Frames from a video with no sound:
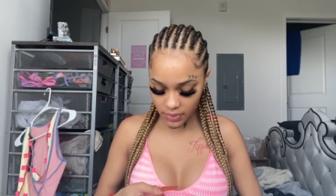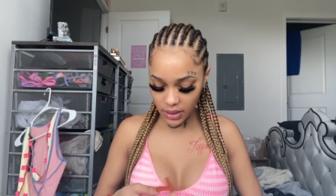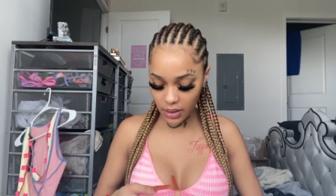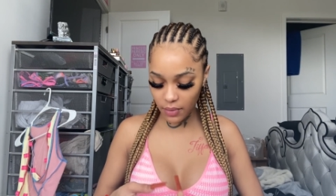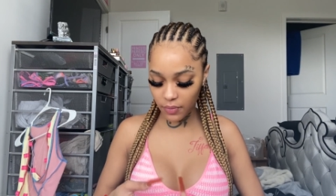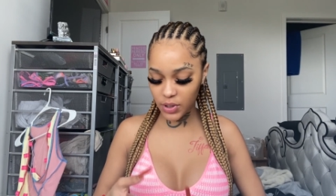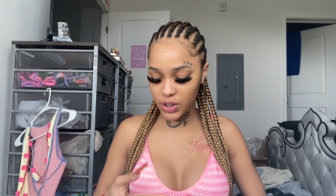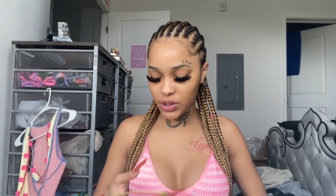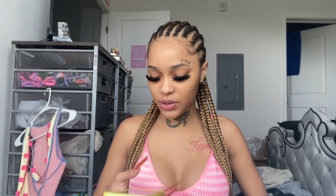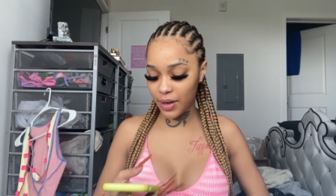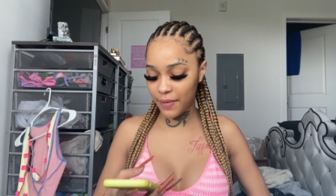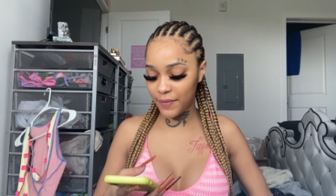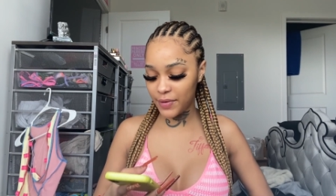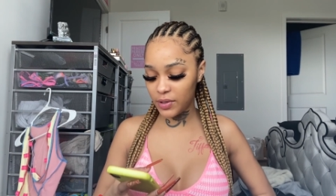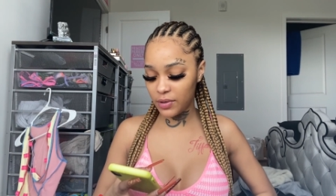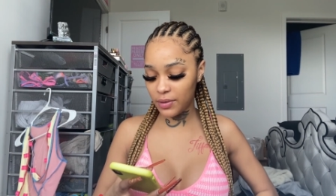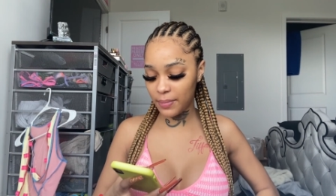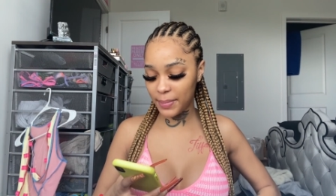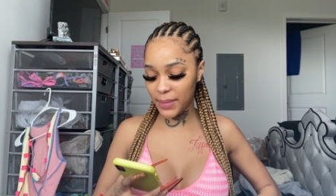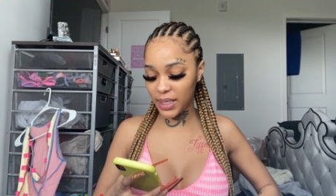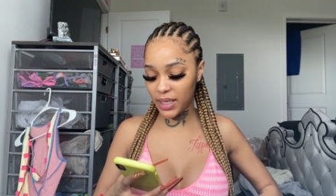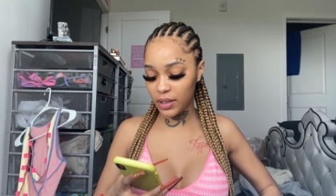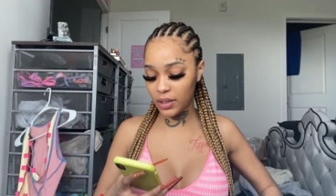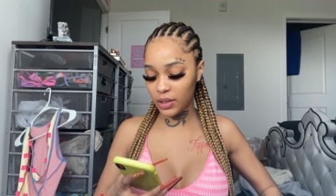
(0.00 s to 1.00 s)
said, would you ever do a
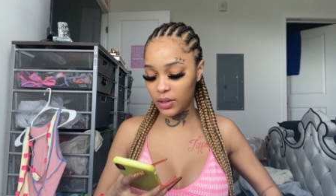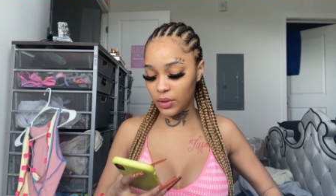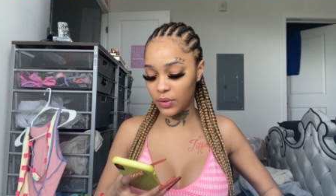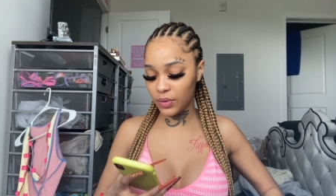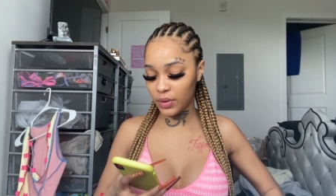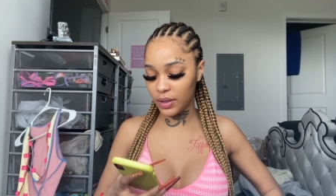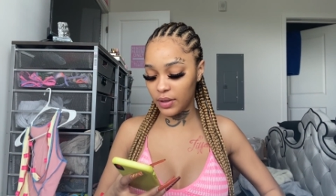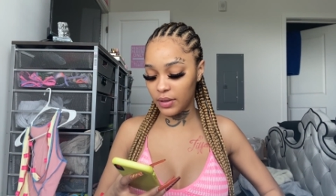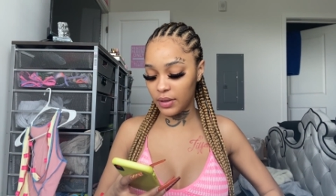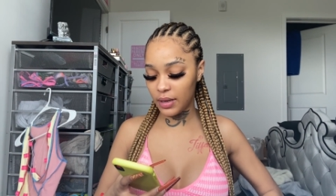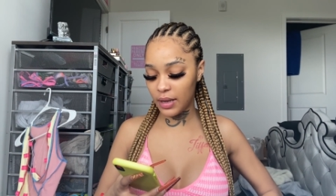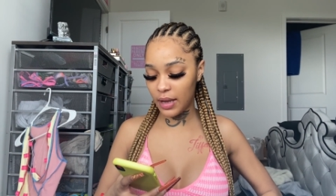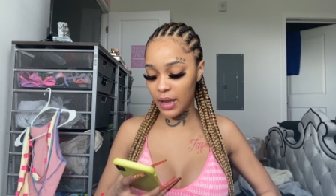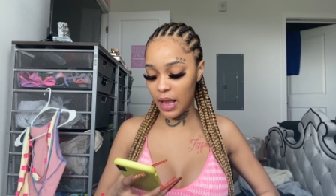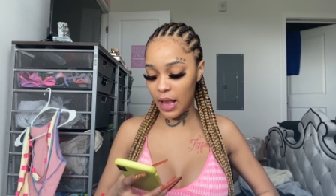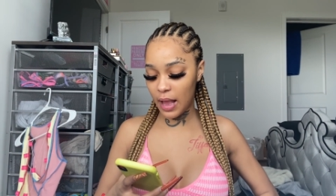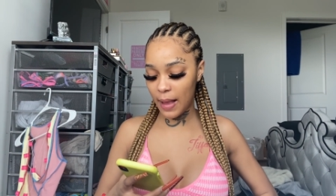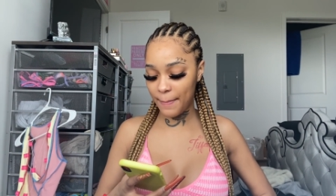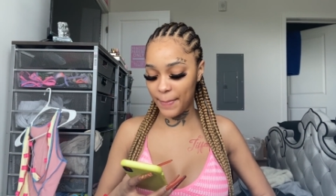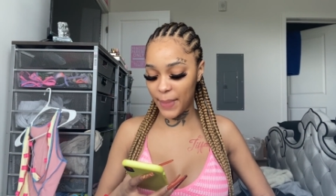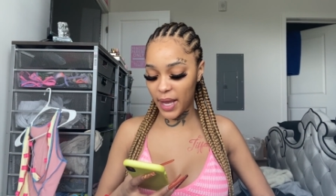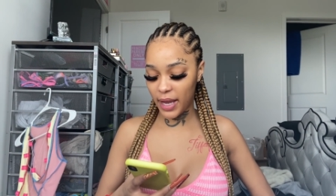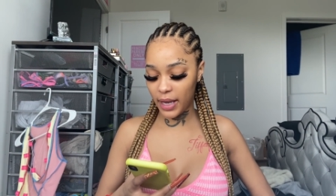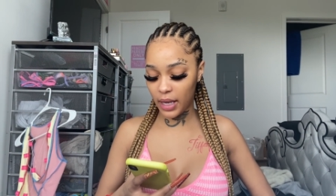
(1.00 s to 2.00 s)
meet and greet
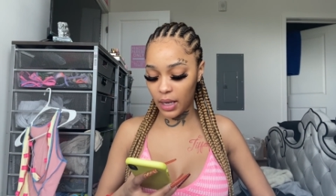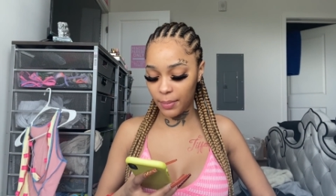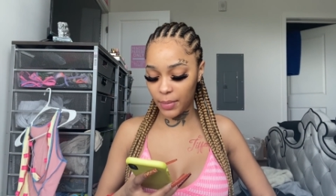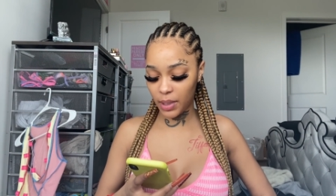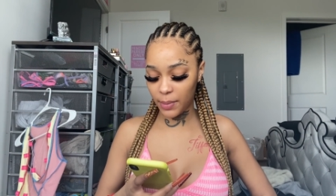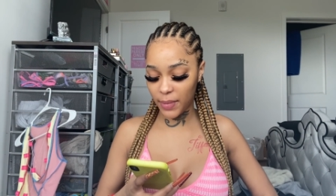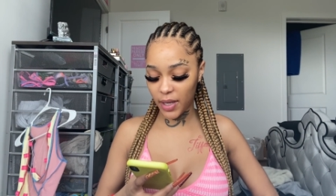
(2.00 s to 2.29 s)
in Miami?